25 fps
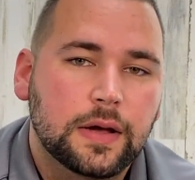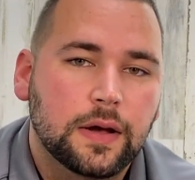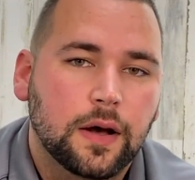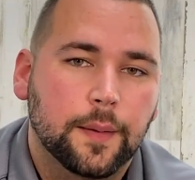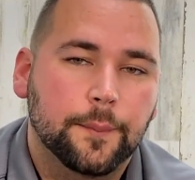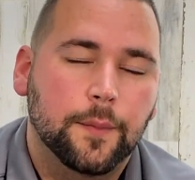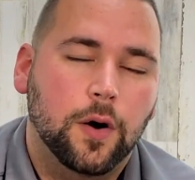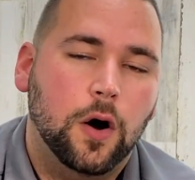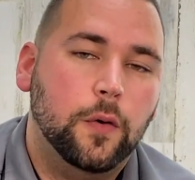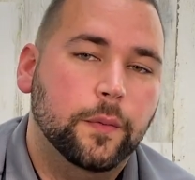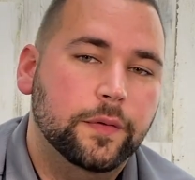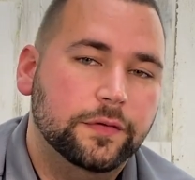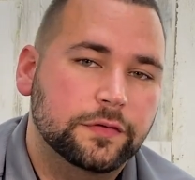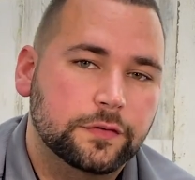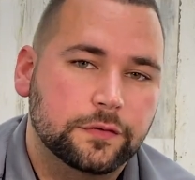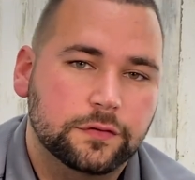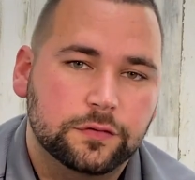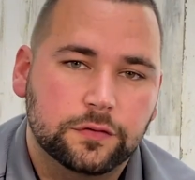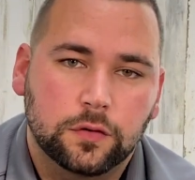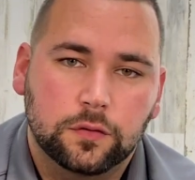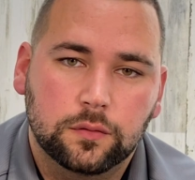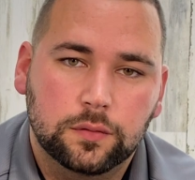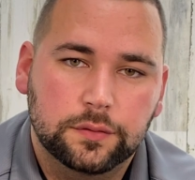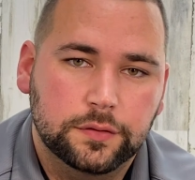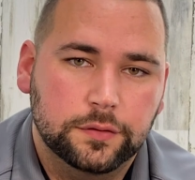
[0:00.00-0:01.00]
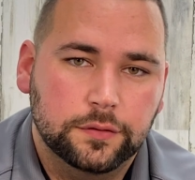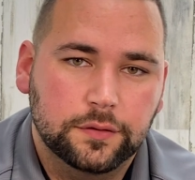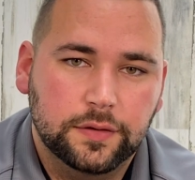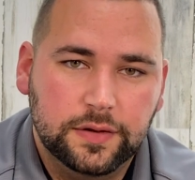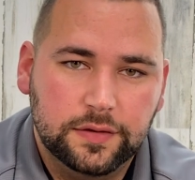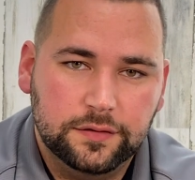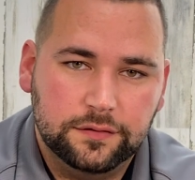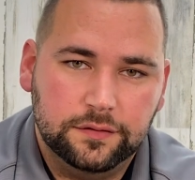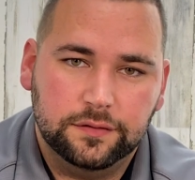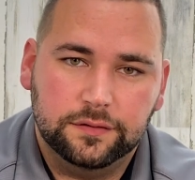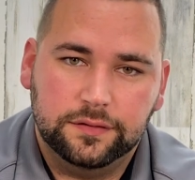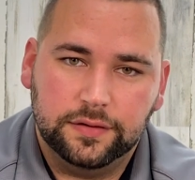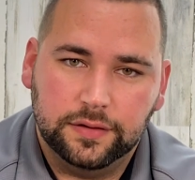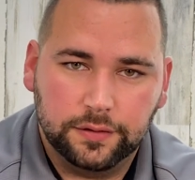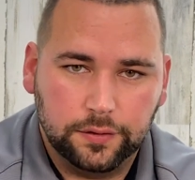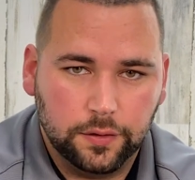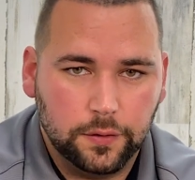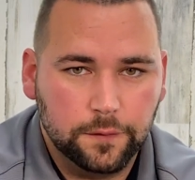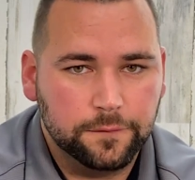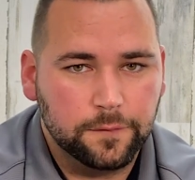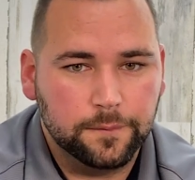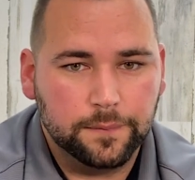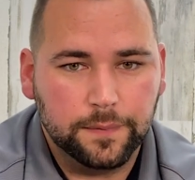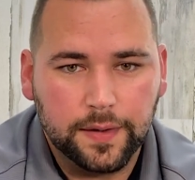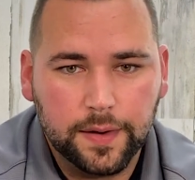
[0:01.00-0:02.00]
Always consult with your agent and
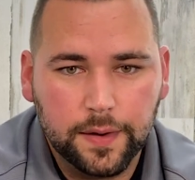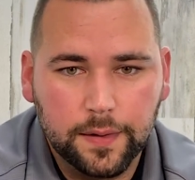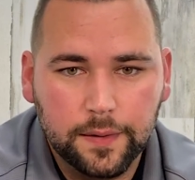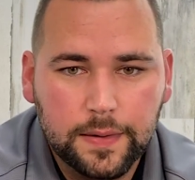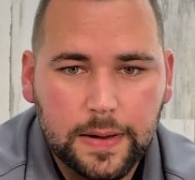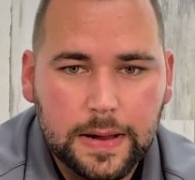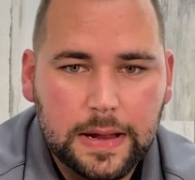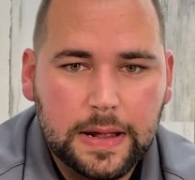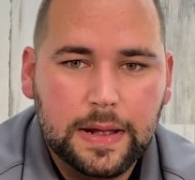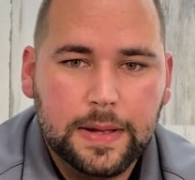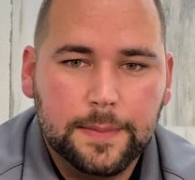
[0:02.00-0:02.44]
go from there.